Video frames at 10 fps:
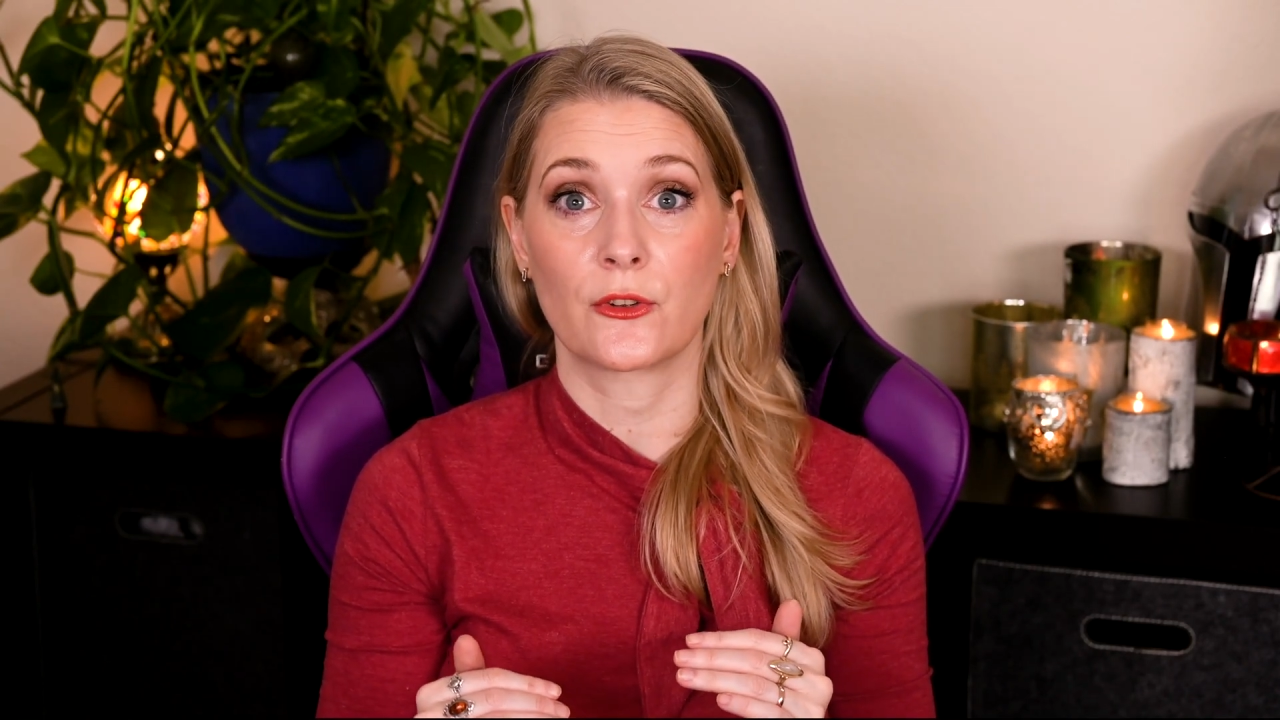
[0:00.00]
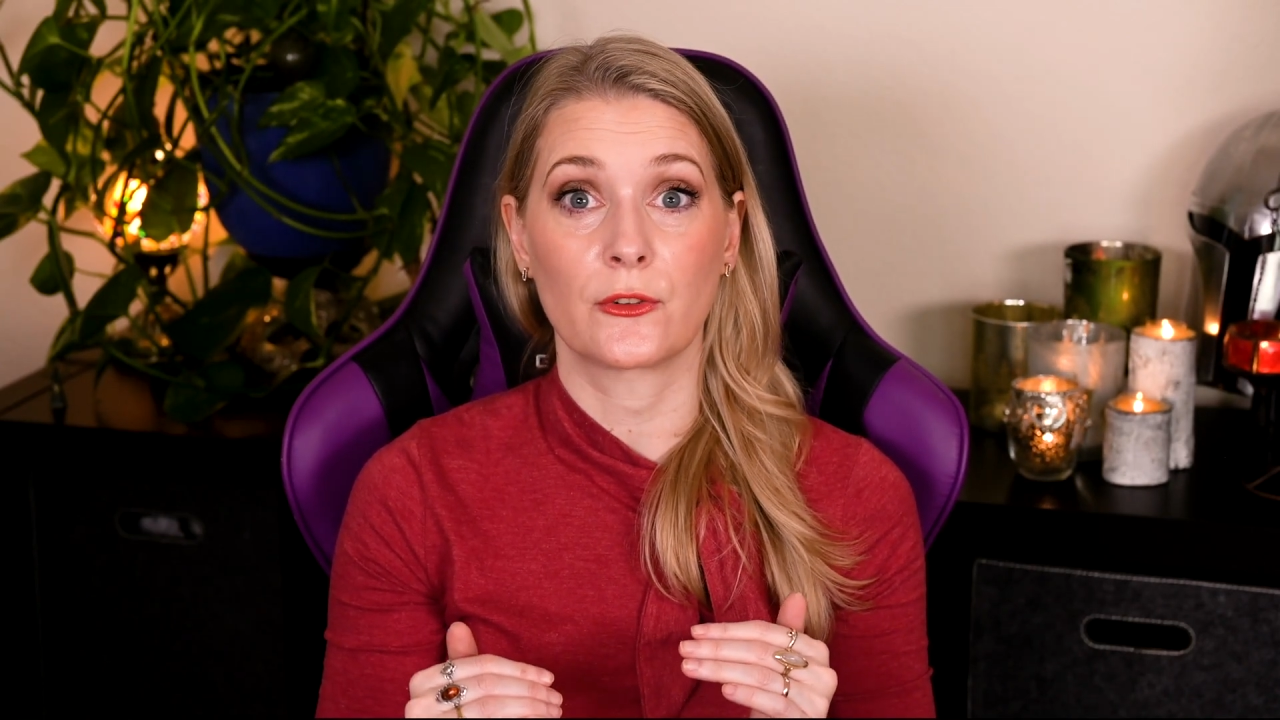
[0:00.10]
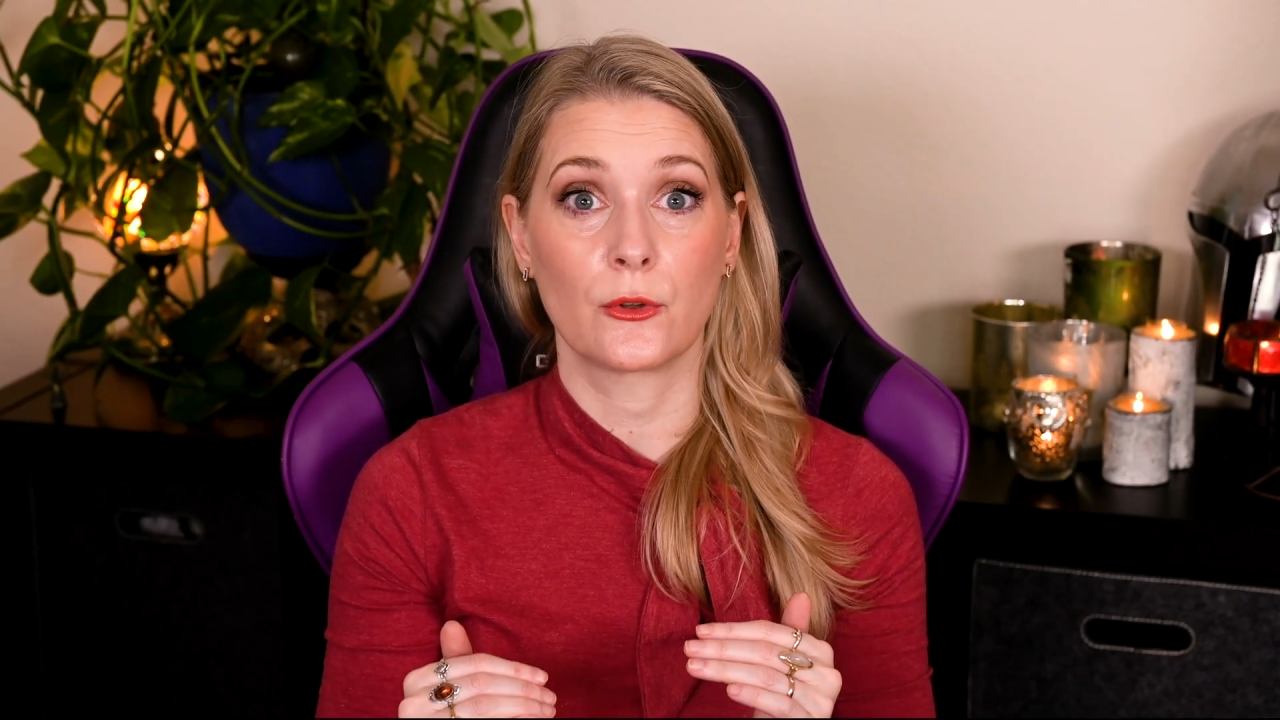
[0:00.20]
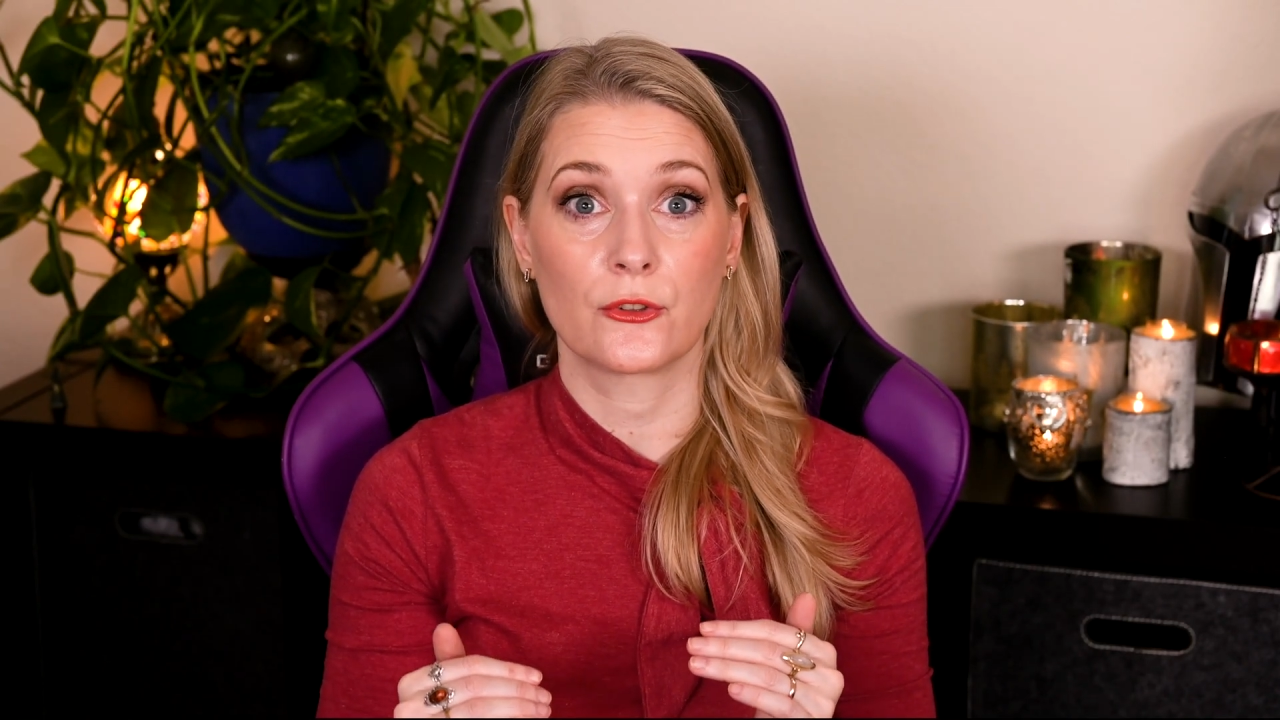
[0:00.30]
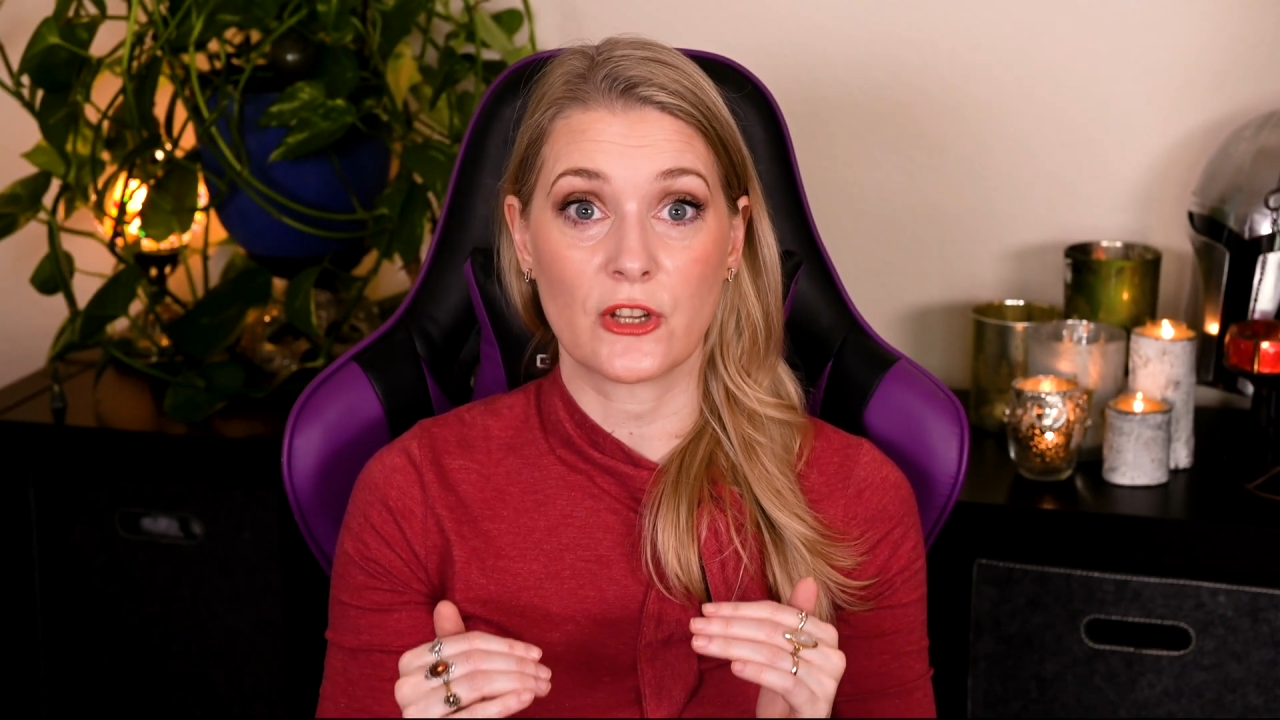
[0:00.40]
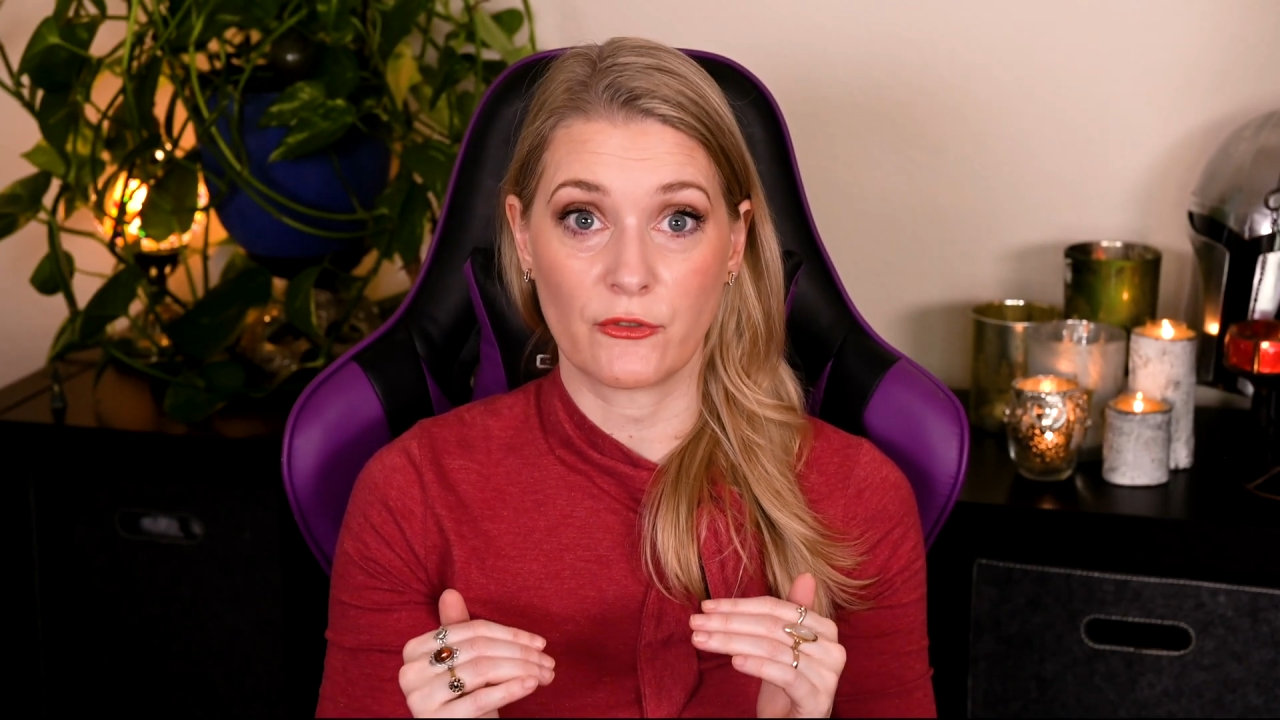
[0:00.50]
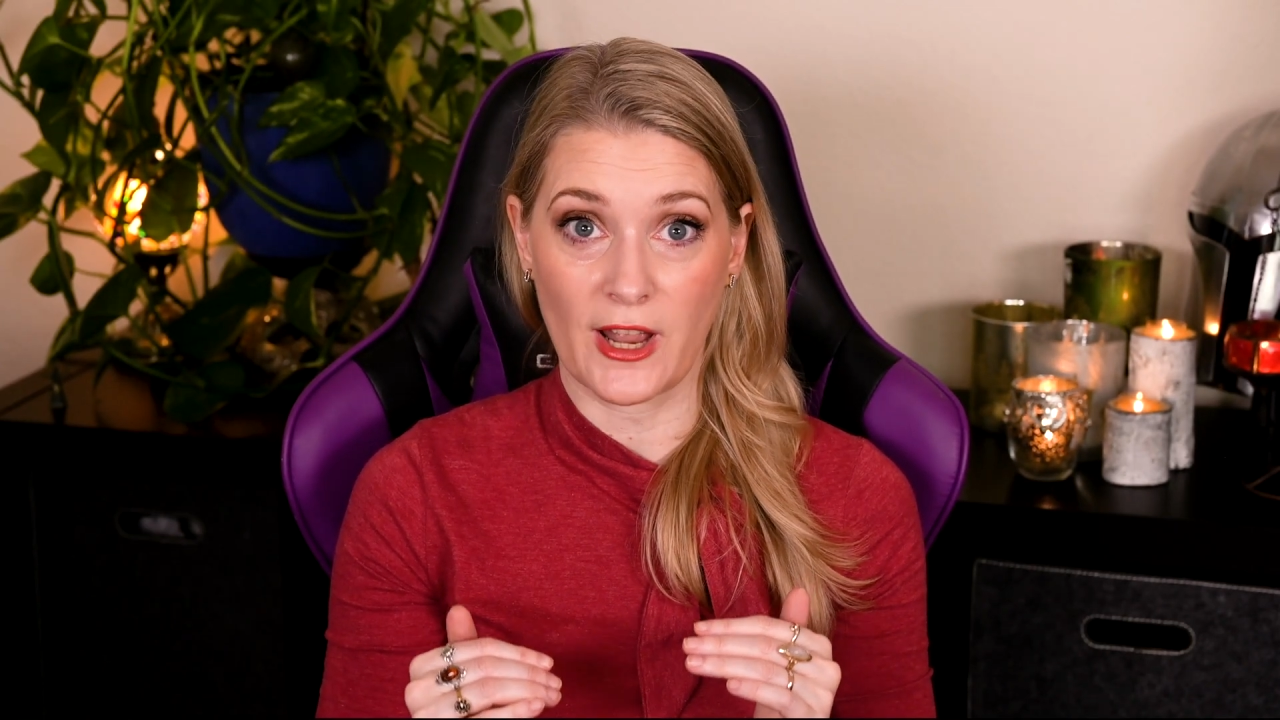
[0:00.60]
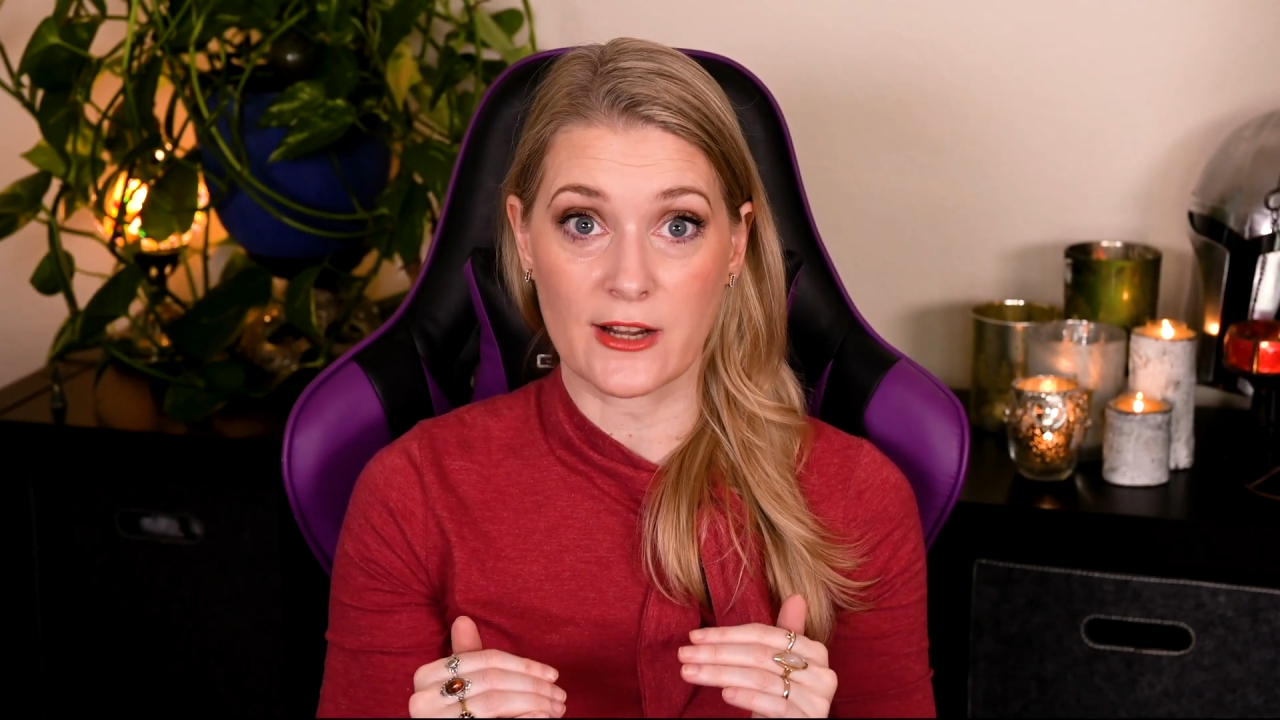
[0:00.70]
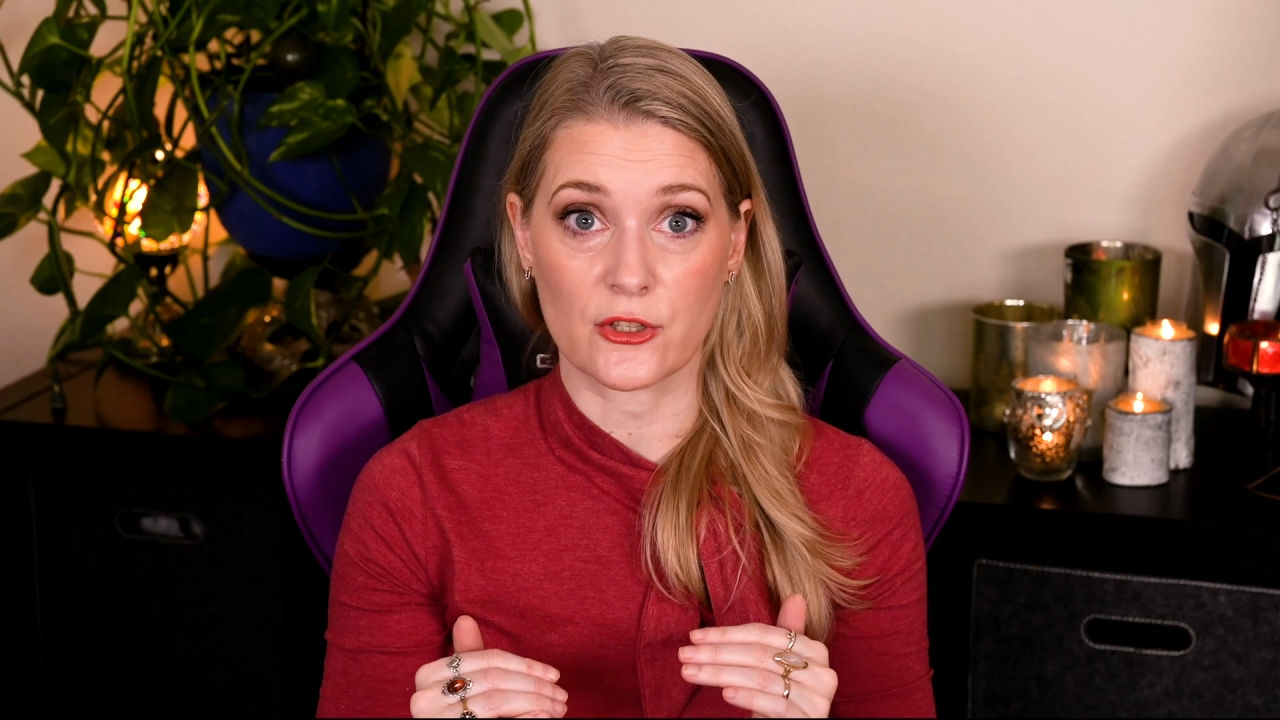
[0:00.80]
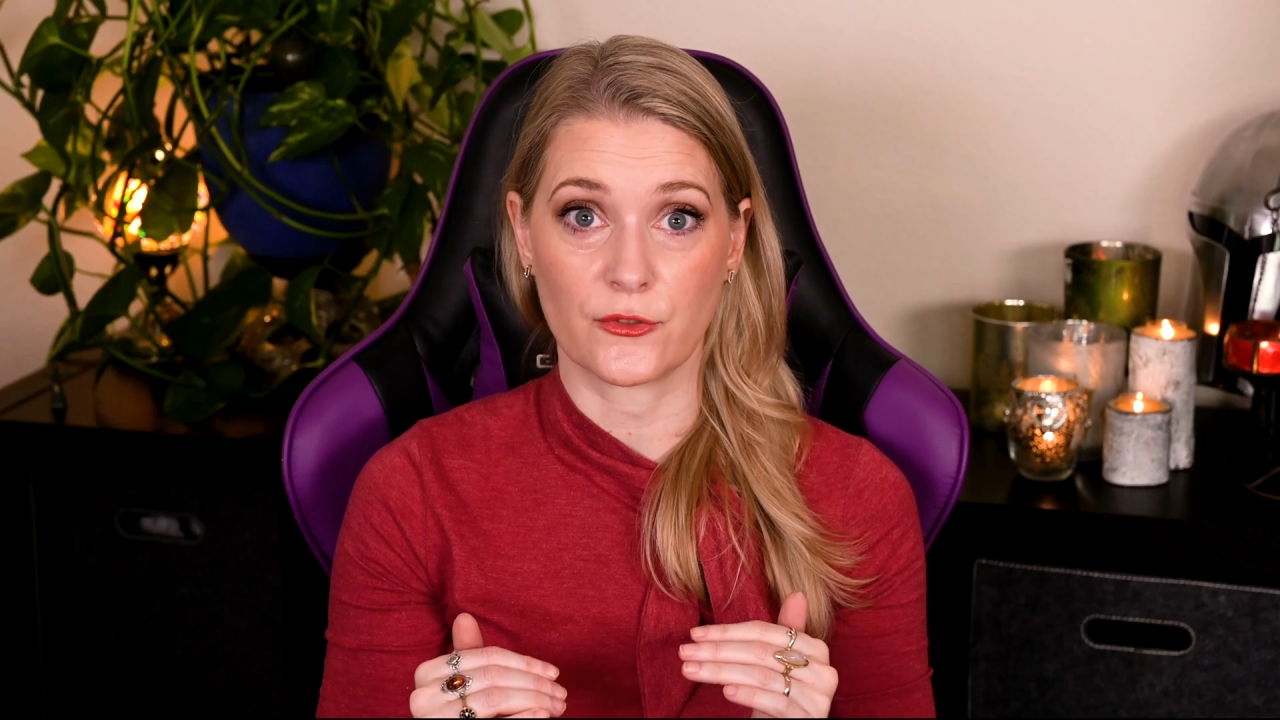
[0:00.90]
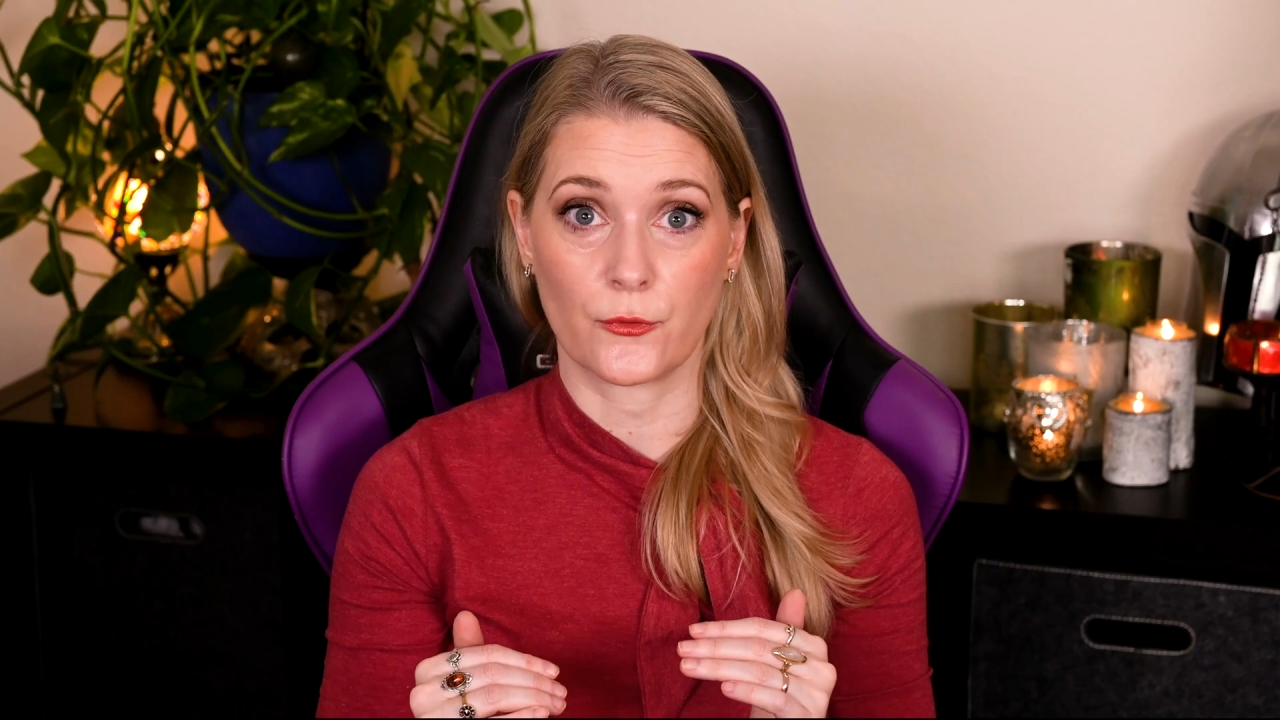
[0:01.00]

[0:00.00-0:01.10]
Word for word: of allergic reactions,